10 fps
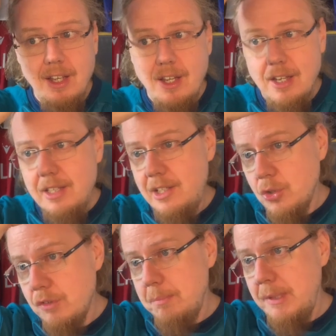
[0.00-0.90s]

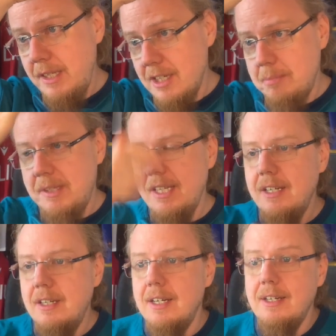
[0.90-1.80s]
Juve being up
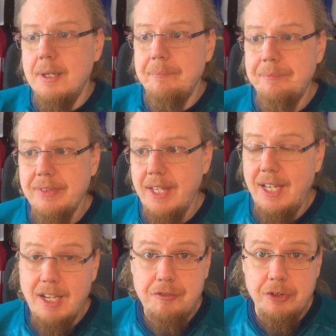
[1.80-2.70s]
there, um, they
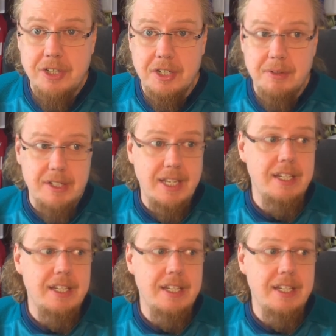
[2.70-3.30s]
have recovered.